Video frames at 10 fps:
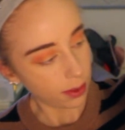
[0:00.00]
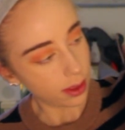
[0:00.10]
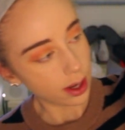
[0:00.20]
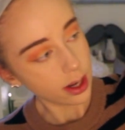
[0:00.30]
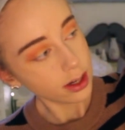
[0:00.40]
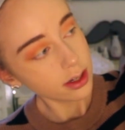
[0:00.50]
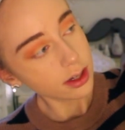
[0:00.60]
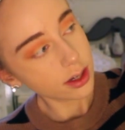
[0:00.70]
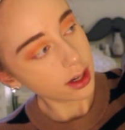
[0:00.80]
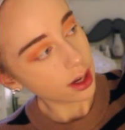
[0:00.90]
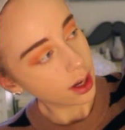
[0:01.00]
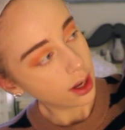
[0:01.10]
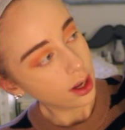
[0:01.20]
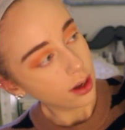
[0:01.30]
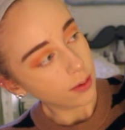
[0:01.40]
this
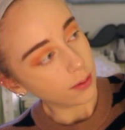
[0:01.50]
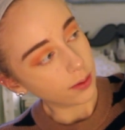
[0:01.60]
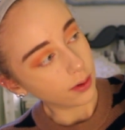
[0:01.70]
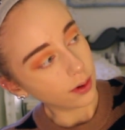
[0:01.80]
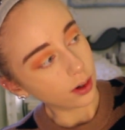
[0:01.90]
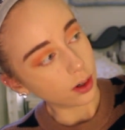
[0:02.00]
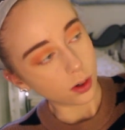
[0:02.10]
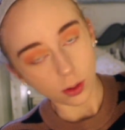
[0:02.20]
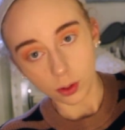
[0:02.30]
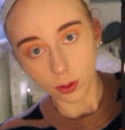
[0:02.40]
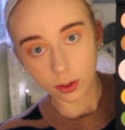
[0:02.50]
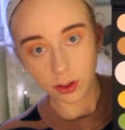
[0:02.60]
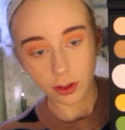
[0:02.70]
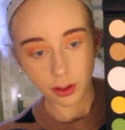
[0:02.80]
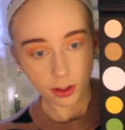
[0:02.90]

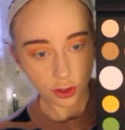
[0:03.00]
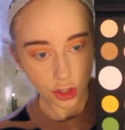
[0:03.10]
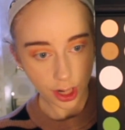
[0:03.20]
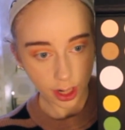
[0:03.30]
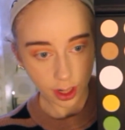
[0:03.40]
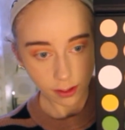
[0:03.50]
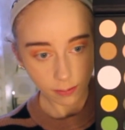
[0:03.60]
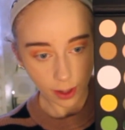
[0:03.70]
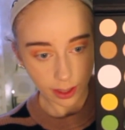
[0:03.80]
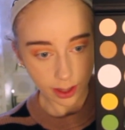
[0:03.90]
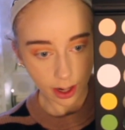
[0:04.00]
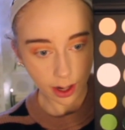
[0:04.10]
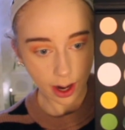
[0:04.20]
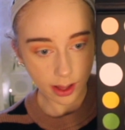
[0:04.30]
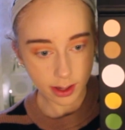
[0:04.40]
gold shade right
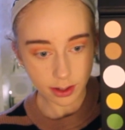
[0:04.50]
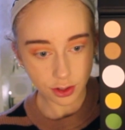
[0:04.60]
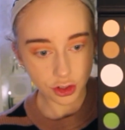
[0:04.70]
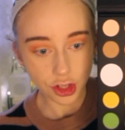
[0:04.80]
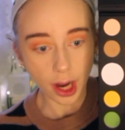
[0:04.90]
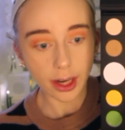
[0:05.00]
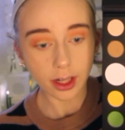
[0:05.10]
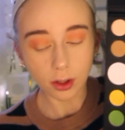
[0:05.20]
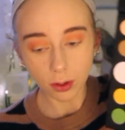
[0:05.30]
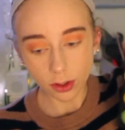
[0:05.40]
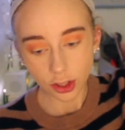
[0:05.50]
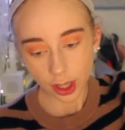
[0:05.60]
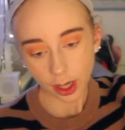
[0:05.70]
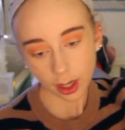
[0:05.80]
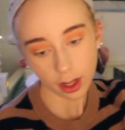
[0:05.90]
there and this giant gold
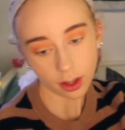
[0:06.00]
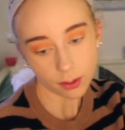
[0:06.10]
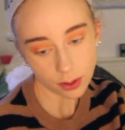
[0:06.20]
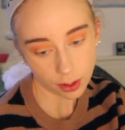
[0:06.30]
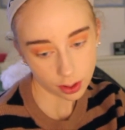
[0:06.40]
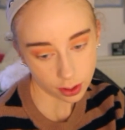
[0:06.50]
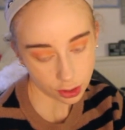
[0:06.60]
shade, and those are the